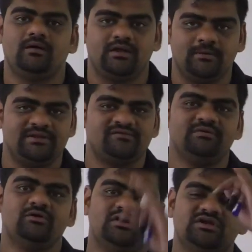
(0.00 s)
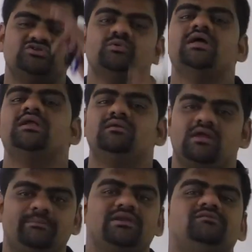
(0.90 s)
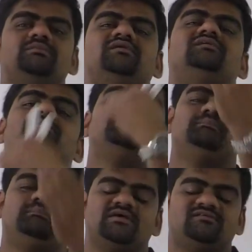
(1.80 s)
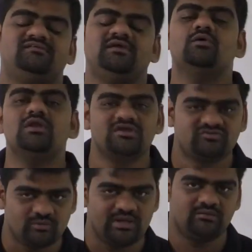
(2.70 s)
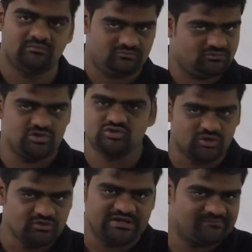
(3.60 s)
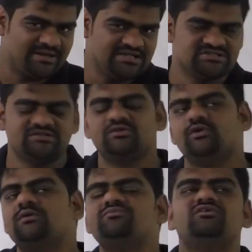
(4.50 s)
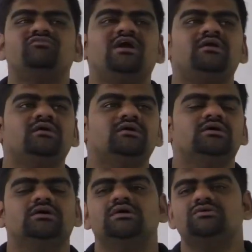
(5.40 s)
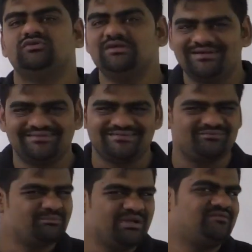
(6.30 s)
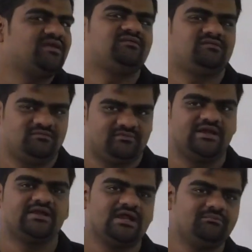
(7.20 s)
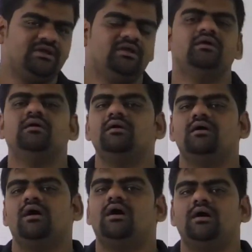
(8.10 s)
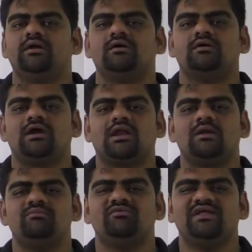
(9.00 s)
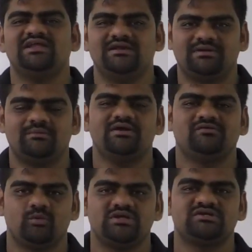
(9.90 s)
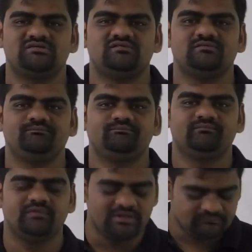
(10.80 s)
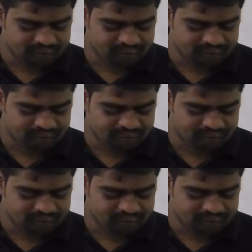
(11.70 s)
A plus b whole raised to n, a plus b plus c whole raised to n. You should know the expansion theorems of that. So these are some of the basics that can be, clubbed with algebra-based questions, right?